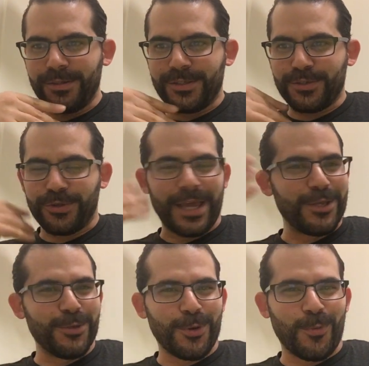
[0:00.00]
so that
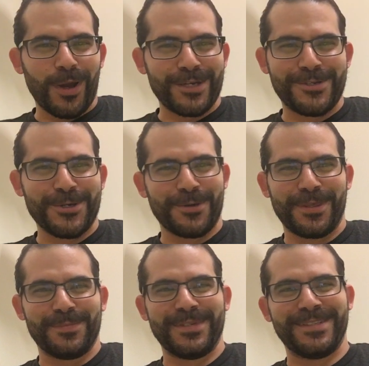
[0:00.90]
you don't want to choke
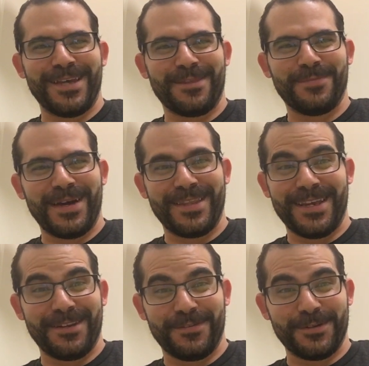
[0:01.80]
them to death by the
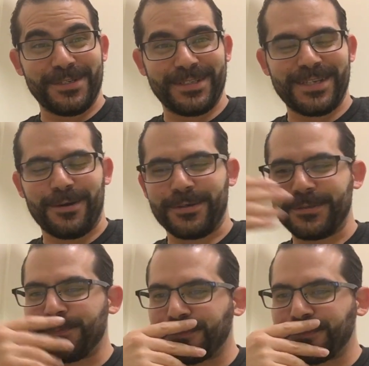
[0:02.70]
end of those 6 hours?